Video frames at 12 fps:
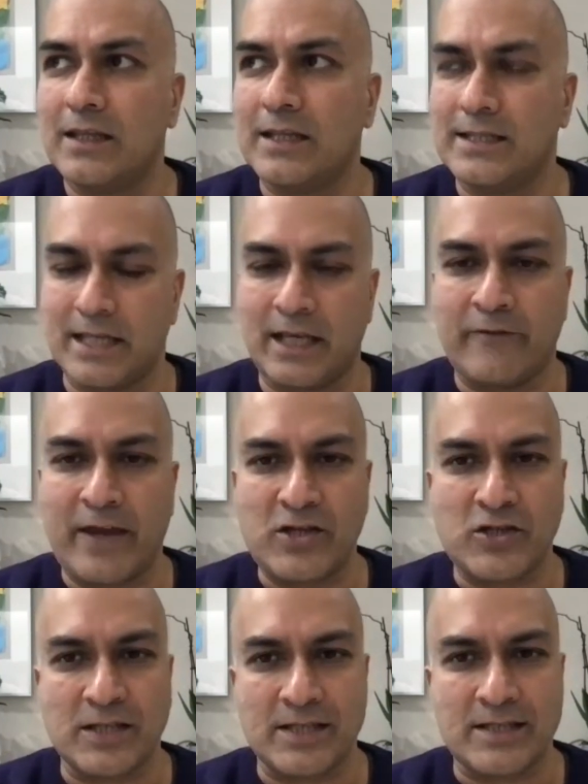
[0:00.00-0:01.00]
these
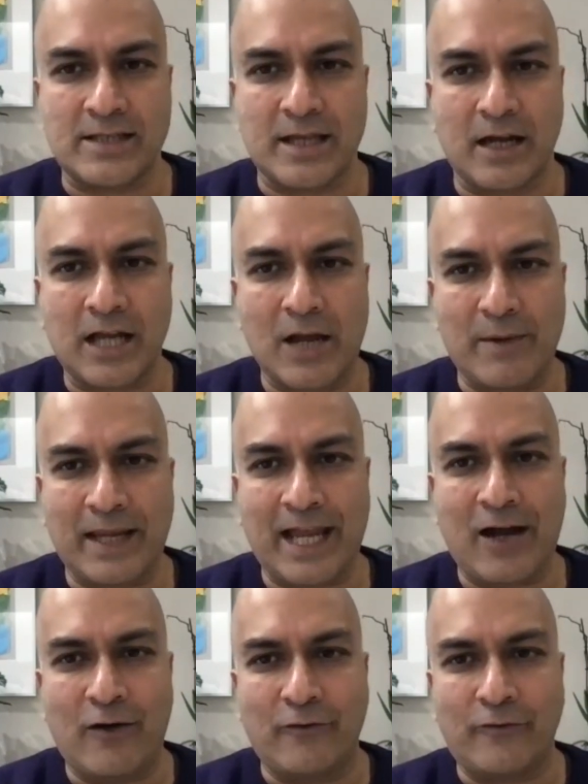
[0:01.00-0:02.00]
innovations that are coming
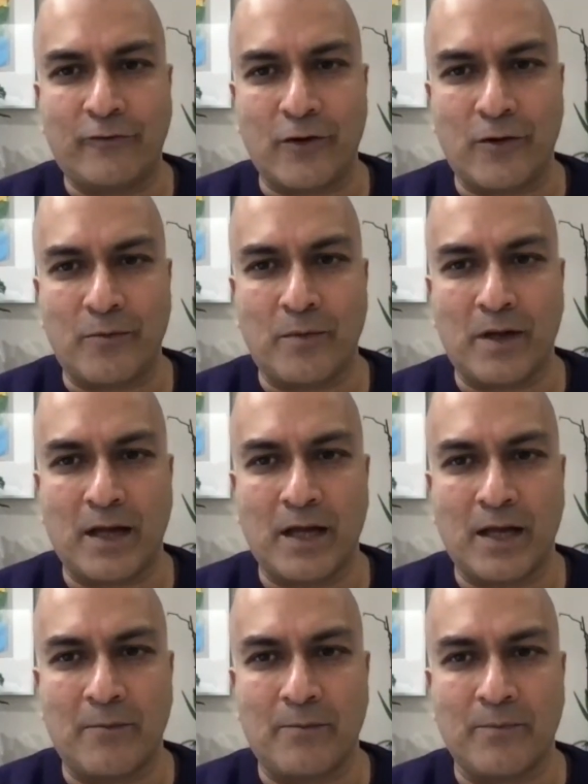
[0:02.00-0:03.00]
out from
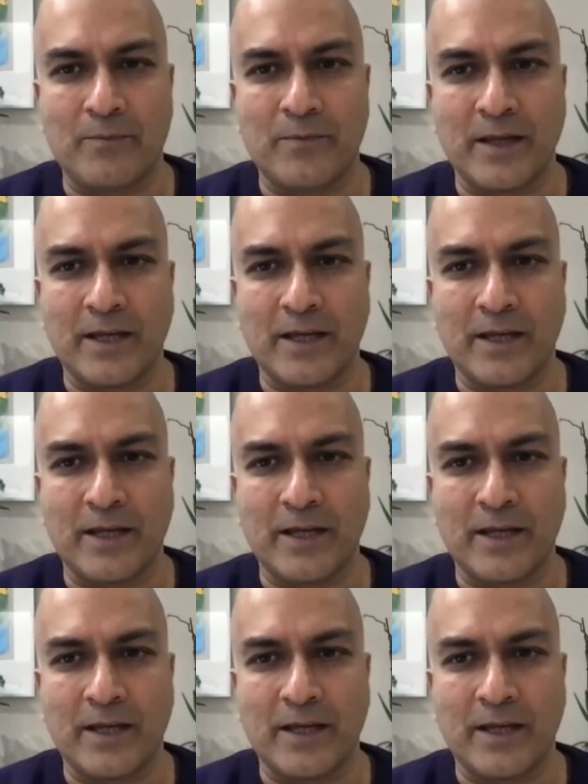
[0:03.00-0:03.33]
um,